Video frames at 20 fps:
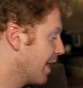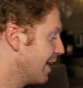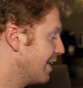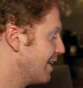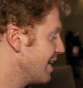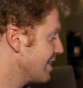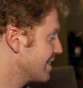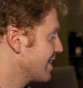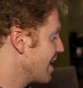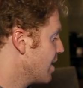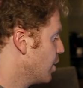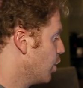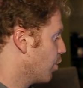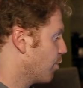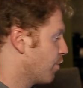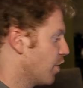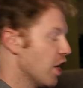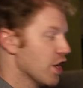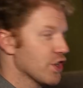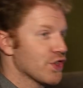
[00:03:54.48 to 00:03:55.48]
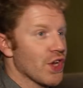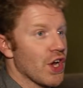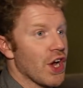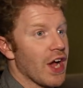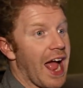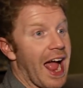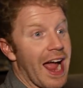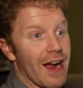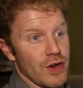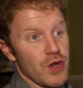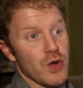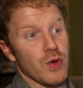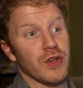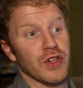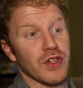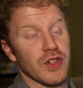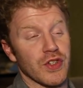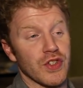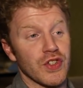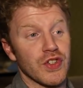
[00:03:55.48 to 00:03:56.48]
Let's take a look first at how you
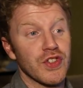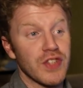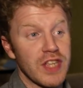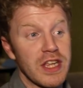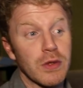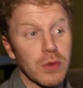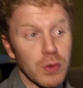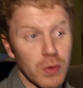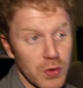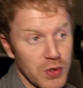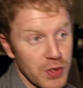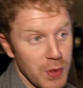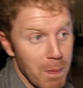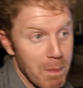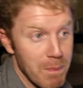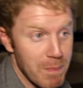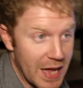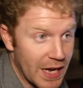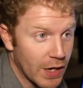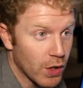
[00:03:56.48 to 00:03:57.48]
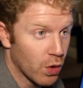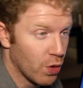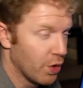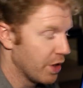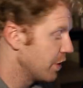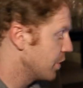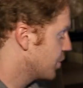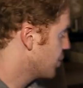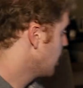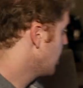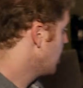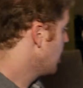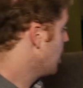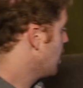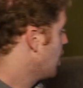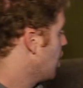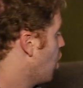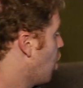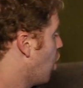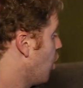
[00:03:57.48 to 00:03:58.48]
can steal some Bitcoins.
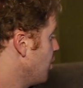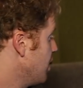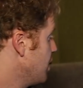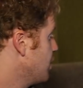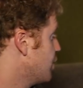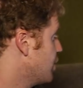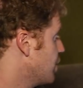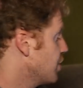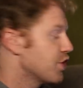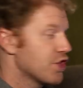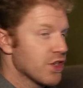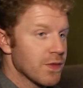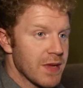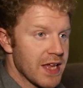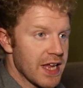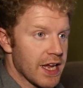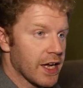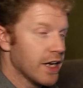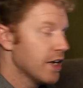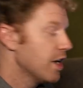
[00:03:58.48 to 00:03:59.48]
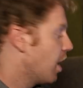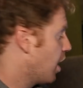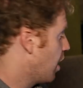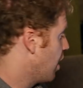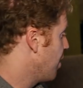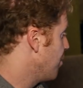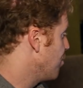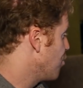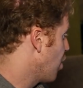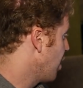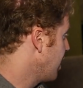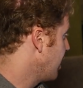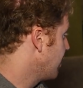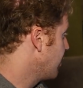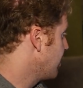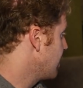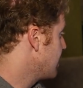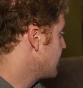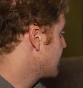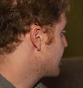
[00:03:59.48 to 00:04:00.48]
On this system here, I'm
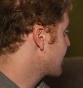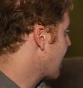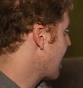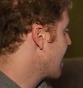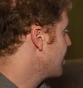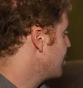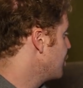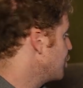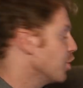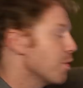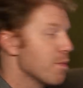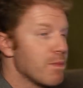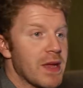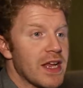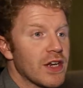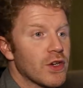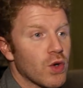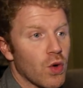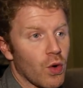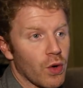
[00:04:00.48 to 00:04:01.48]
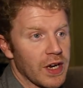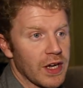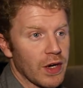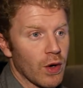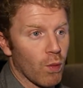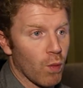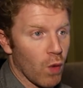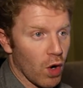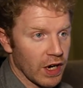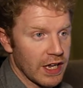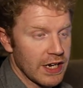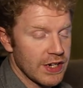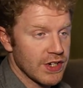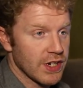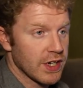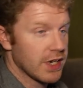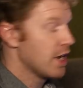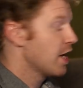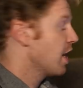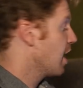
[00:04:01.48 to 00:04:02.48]
running the standard Bitcoin wallet
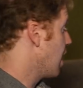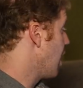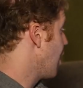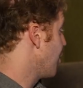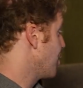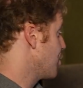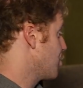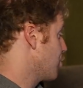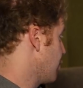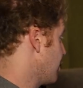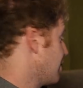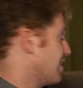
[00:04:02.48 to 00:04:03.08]
uh, which could